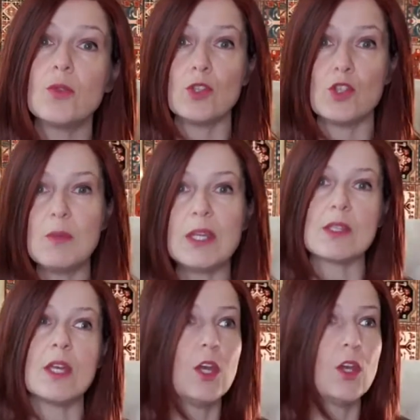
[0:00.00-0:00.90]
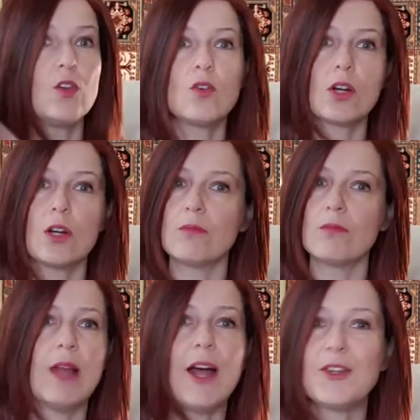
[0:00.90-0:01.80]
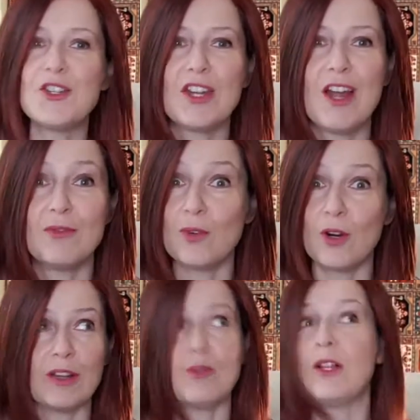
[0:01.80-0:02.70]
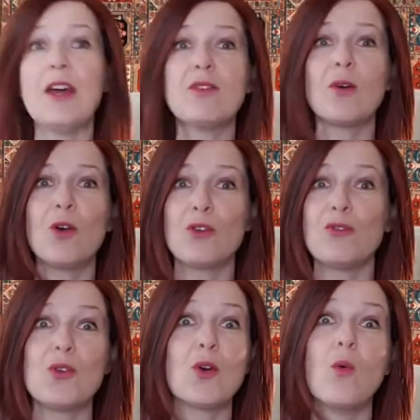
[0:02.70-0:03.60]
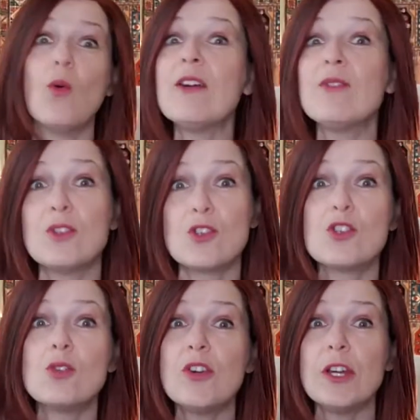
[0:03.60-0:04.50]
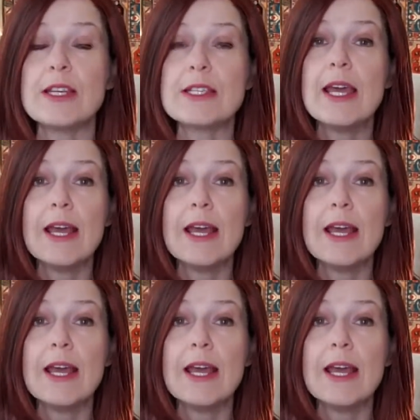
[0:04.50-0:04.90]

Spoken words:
which means you're not good enough or it will never work for you or whatever the story is.